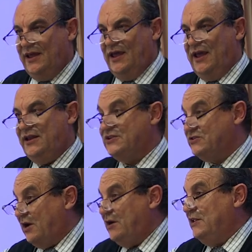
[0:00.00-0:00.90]
And it
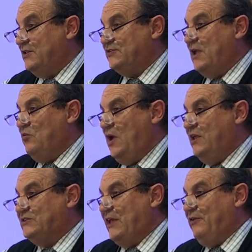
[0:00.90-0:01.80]
started the same way,
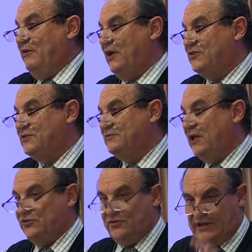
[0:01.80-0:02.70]
seven of us,
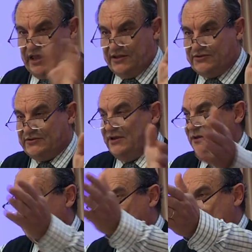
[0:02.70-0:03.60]
two kids,
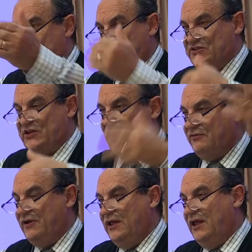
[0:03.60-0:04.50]
Maritza,
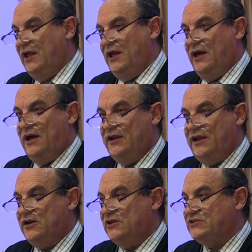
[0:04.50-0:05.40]
myself, uh, an
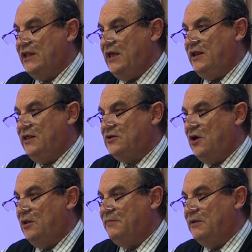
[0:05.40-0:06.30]
English lady
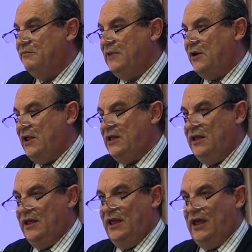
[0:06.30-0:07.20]
called Mary,
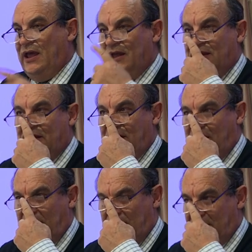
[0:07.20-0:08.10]
and uh,
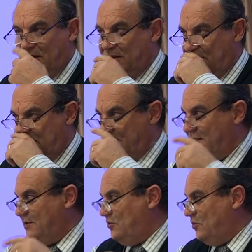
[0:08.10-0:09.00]
uh,
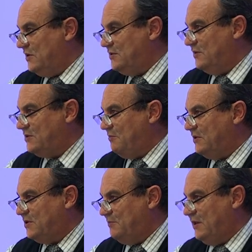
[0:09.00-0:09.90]
who was there? Some,
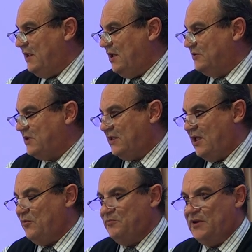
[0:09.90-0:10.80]
somebody else, I can't
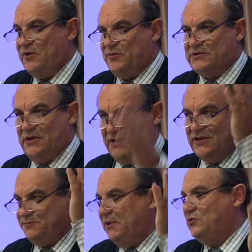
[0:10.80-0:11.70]
remember, it was, it's
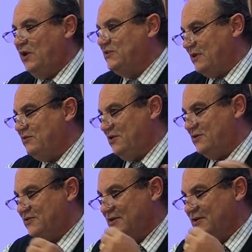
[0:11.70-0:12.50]
been 27 years.